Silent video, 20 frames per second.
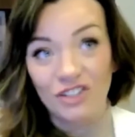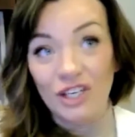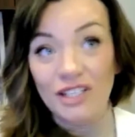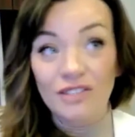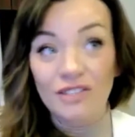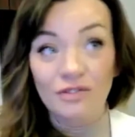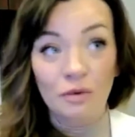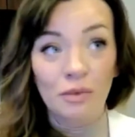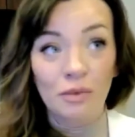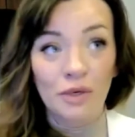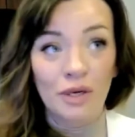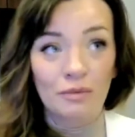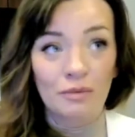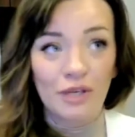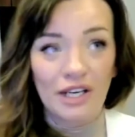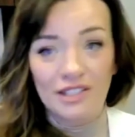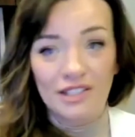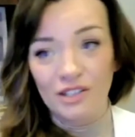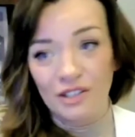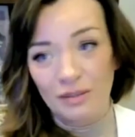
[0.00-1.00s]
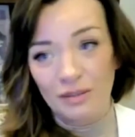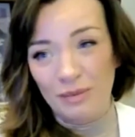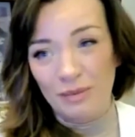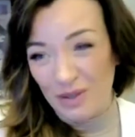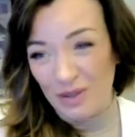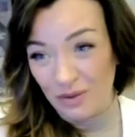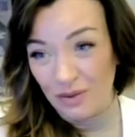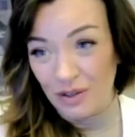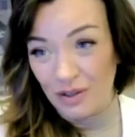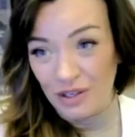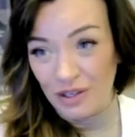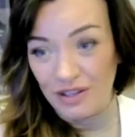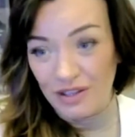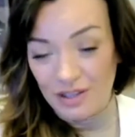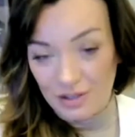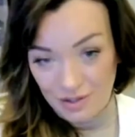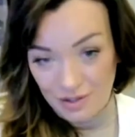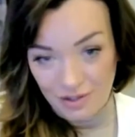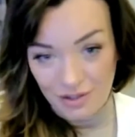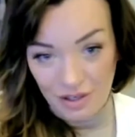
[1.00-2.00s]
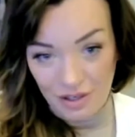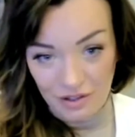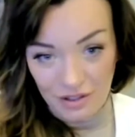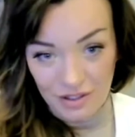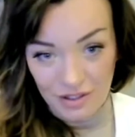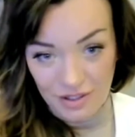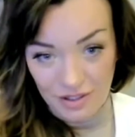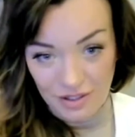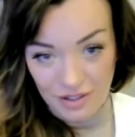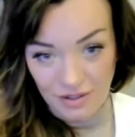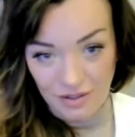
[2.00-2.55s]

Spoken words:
transformer upgrades are about $30,000,